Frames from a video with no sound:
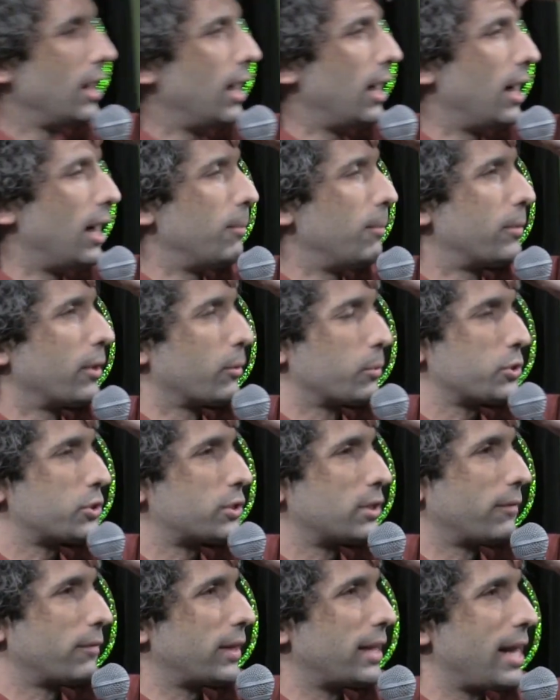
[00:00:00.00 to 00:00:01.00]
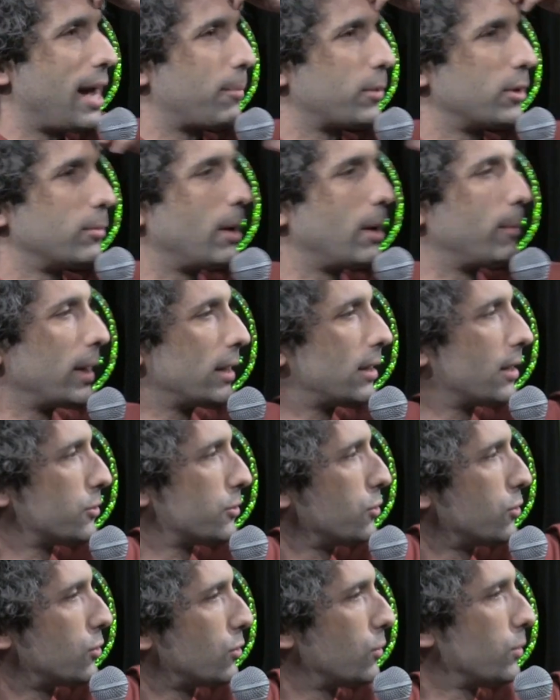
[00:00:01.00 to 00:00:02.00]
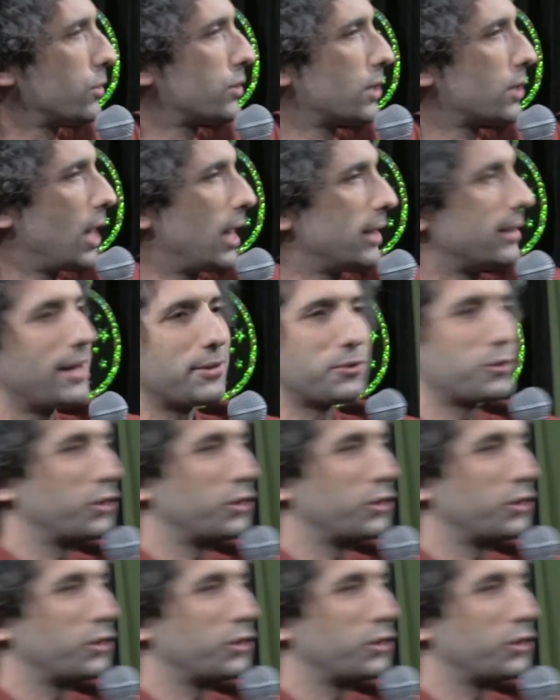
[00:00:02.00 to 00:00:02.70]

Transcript: There was stuff that happened about my cousin's suicide. That's